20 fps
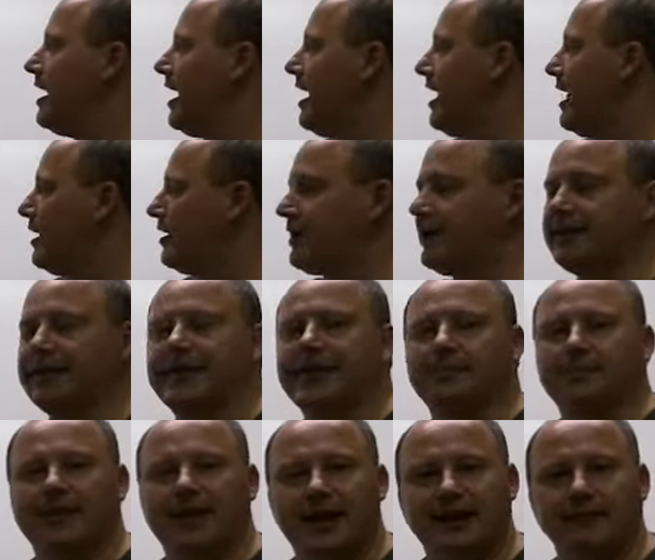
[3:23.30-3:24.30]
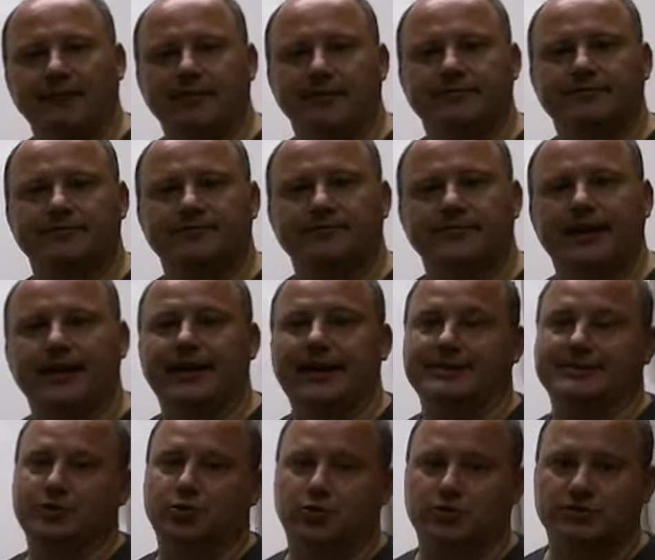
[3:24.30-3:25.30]
and I look at the end behavior, and
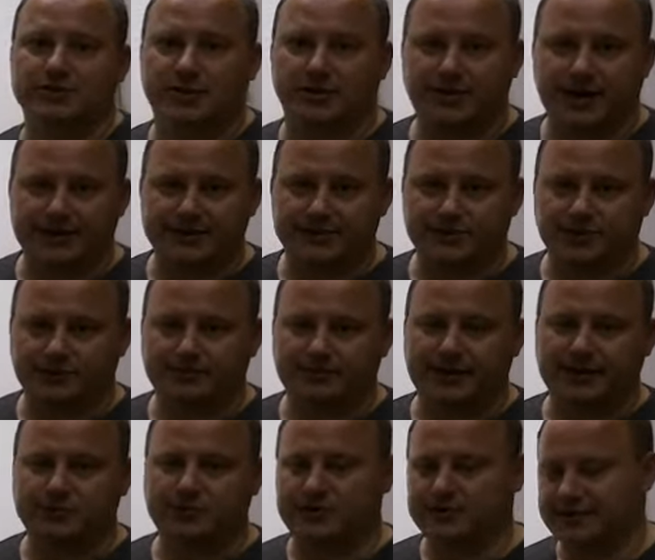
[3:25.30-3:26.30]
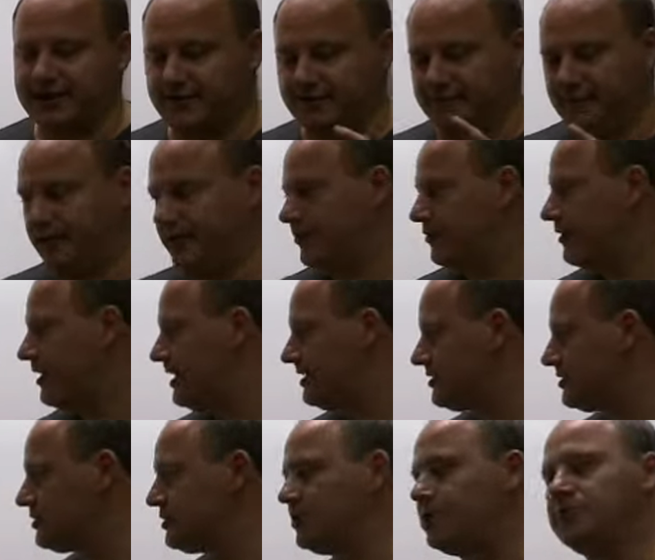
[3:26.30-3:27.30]
that's the horizontal asymptote. That's what I'm saying: vertical
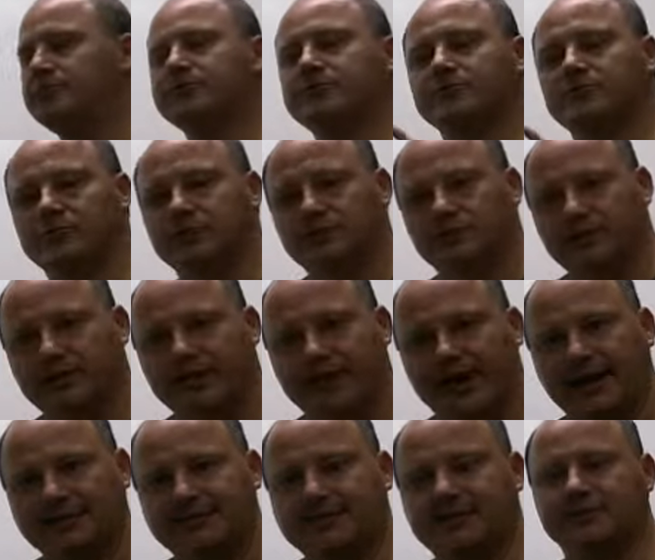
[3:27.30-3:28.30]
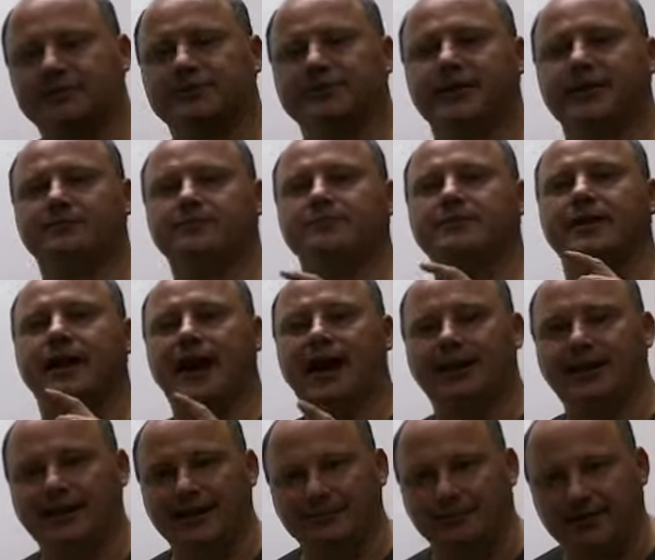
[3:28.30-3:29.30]
asymptotes, x-intercepts,
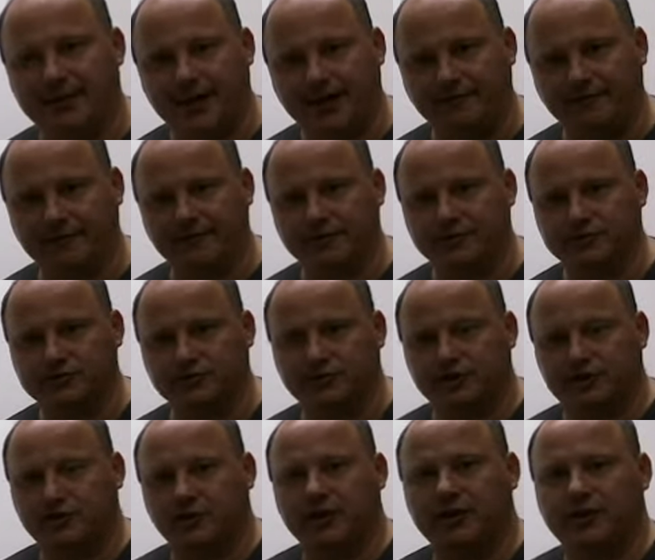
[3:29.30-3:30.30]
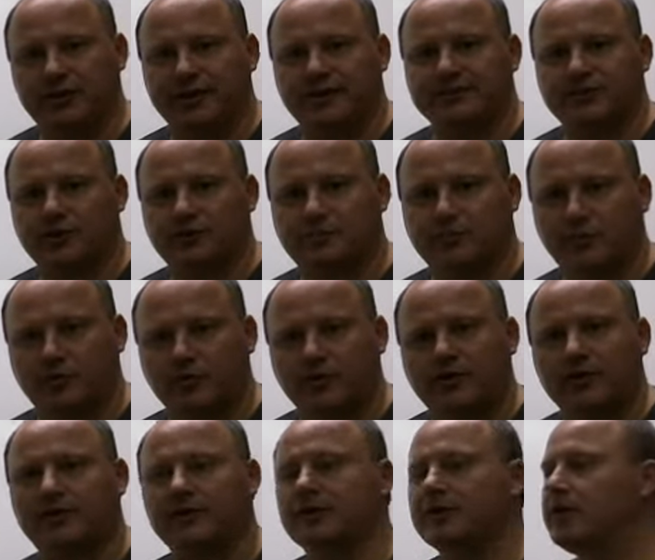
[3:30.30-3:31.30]
and the end behavior. Those are the 3 things that are
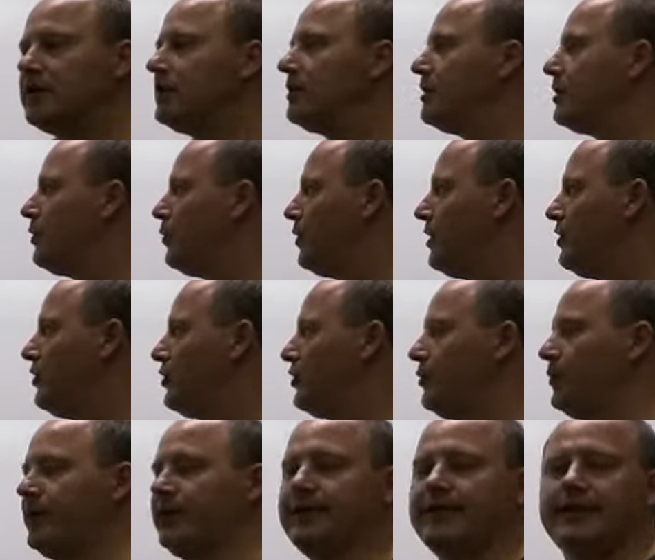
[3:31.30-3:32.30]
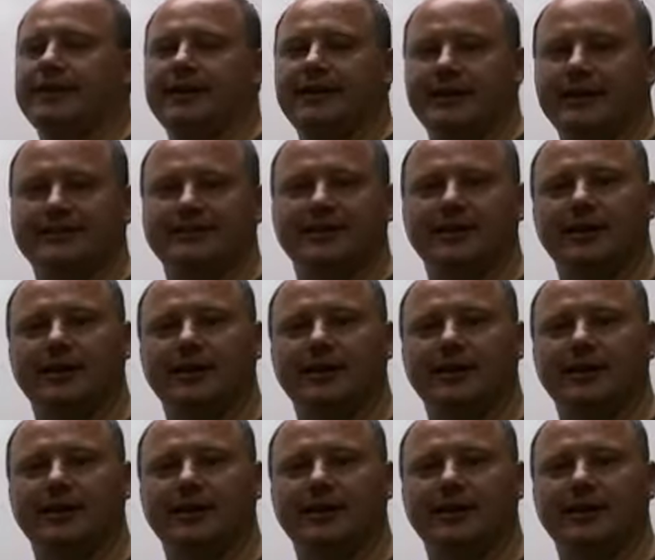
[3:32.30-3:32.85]
important when you're doing these